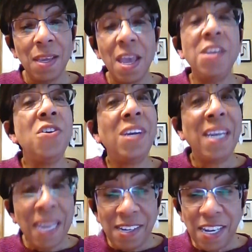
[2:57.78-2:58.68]
And
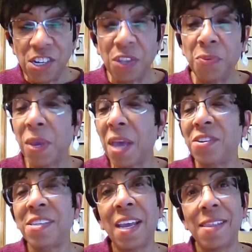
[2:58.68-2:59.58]
unity teaches we
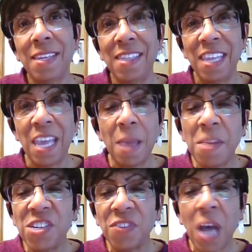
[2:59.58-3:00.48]
understand that the
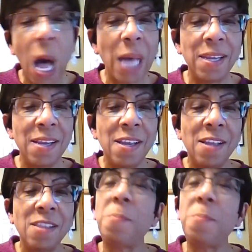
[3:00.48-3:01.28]
image of God, the